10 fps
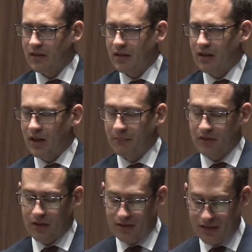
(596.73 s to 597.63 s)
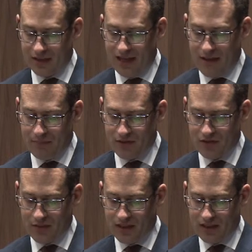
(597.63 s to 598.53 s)
Uh, I'm sorry, that the gap is
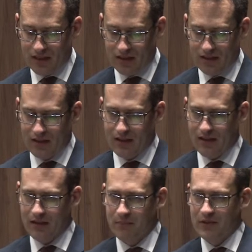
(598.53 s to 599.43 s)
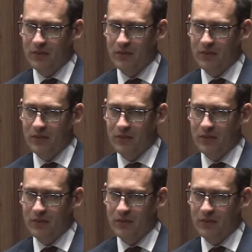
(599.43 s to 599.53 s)
shrinking uh,